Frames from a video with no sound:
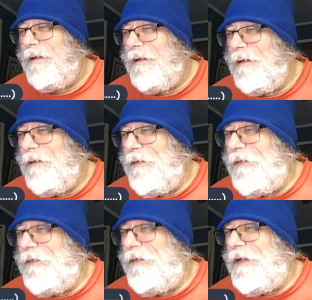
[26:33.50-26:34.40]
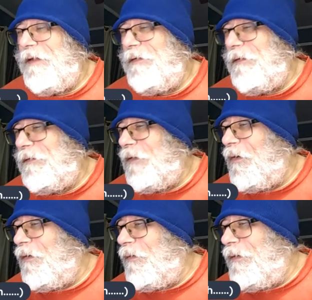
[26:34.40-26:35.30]
let's see, she
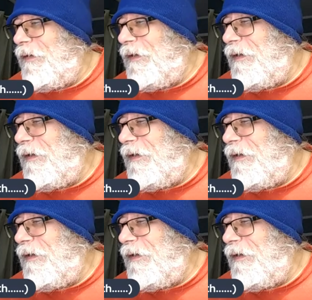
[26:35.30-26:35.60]
sold